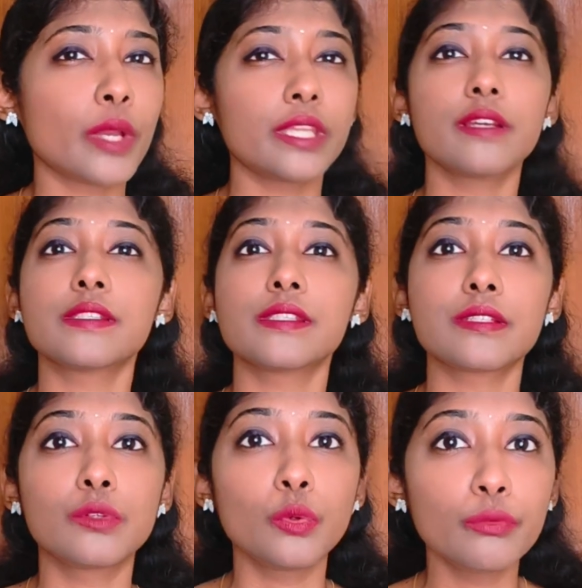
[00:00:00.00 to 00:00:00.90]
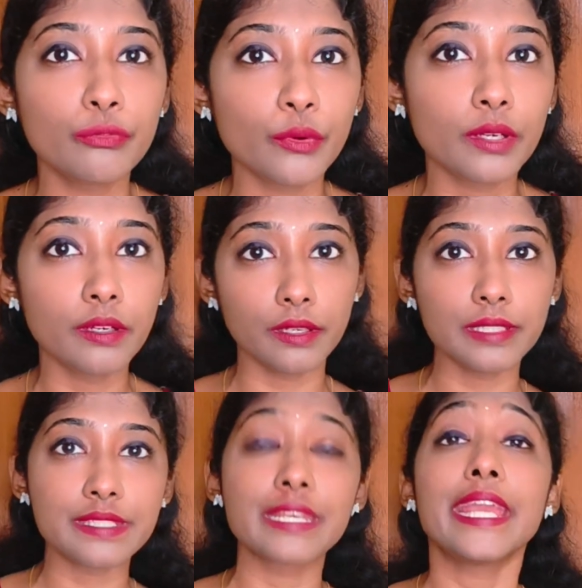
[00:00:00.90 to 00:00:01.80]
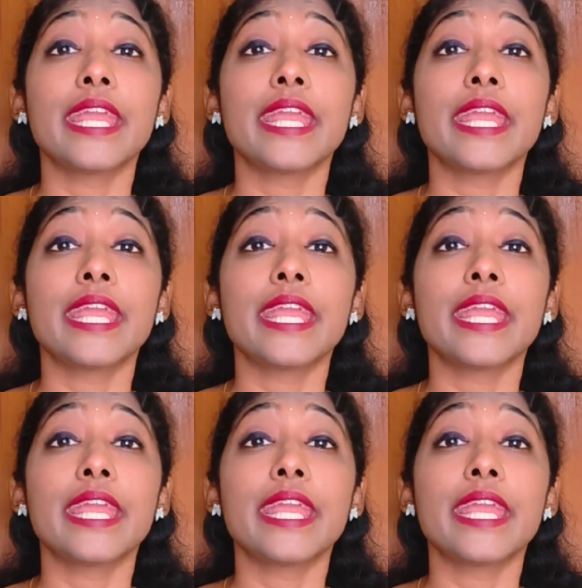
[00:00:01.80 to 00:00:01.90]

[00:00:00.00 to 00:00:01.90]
whether is it good for girls.